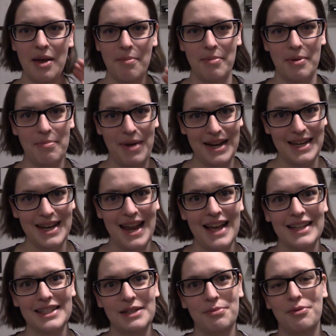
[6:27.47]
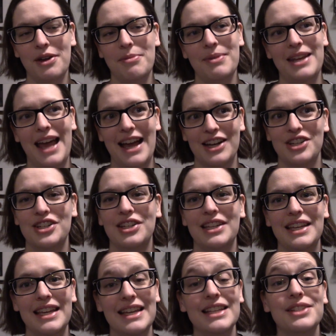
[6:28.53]
But my next appointment
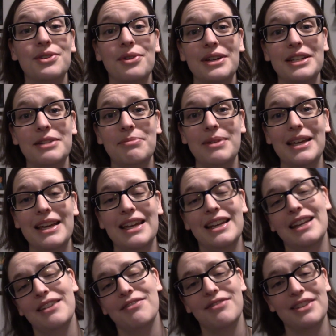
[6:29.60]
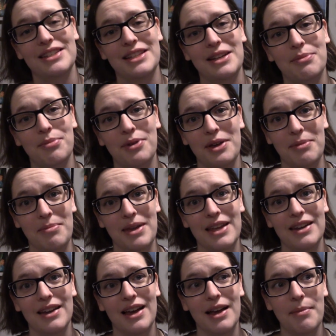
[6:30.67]
actually is going to be an in-visit
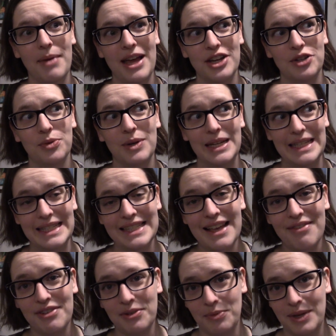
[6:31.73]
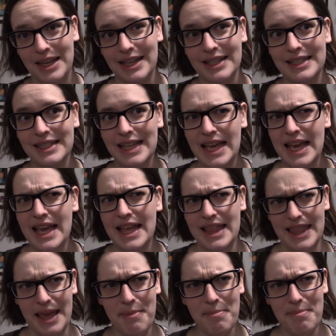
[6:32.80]
appointment um, at 27 weeks
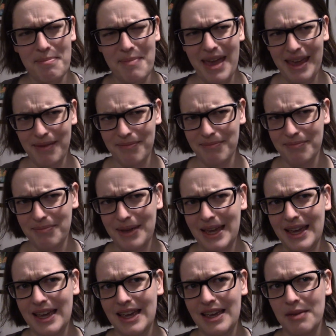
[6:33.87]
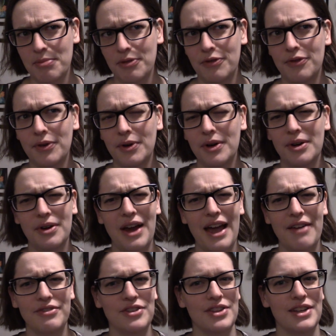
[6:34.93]
that may be before or
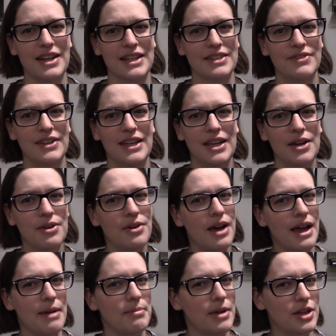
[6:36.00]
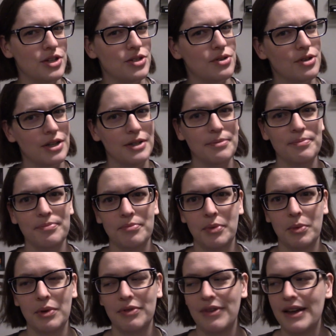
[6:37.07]
after the next video, I'm not sure,
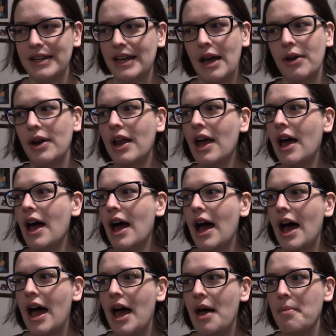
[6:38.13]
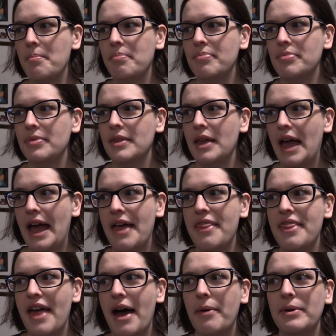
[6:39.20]
but we'll find out. Um,
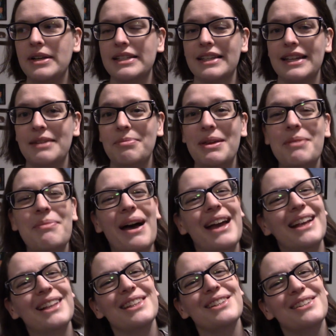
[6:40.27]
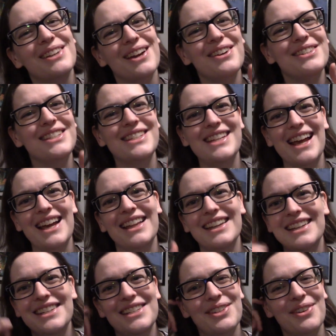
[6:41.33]
and that one is going to be my glucose
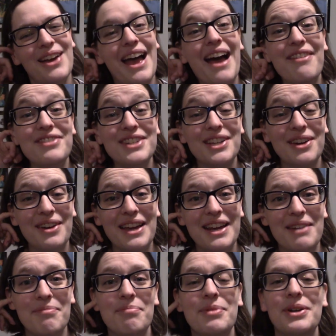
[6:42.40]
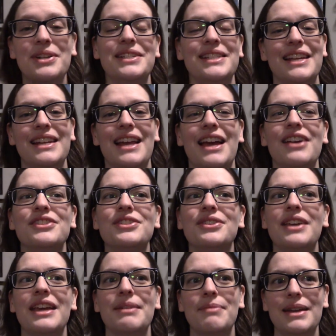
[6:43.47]
challenge, so I have to go in in person. I also
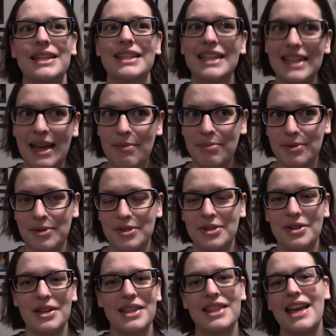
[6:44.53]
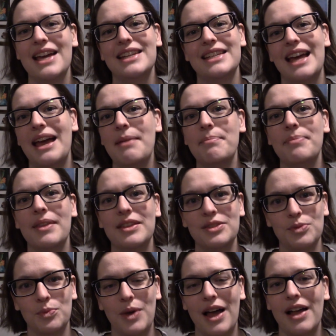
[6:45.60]
get my Tdap booster at that time
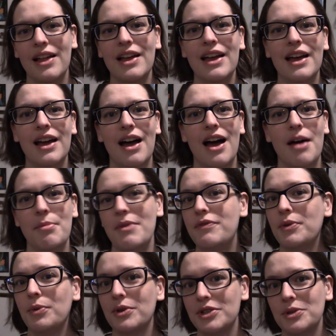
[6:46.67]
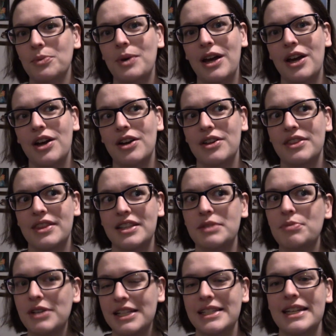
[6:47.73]
as well. Um, if you weren't aware, it's
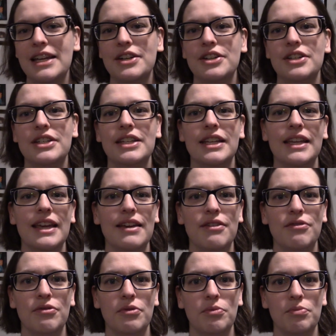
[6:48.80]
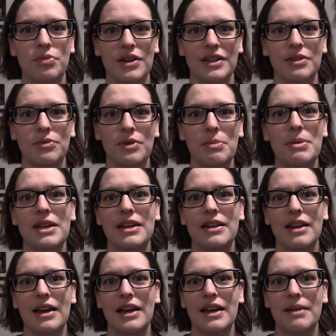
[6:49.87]
pretty standard to give pregnant women
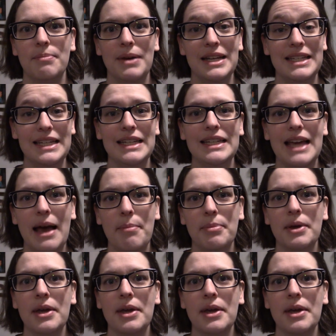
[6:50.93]
um, a Tdap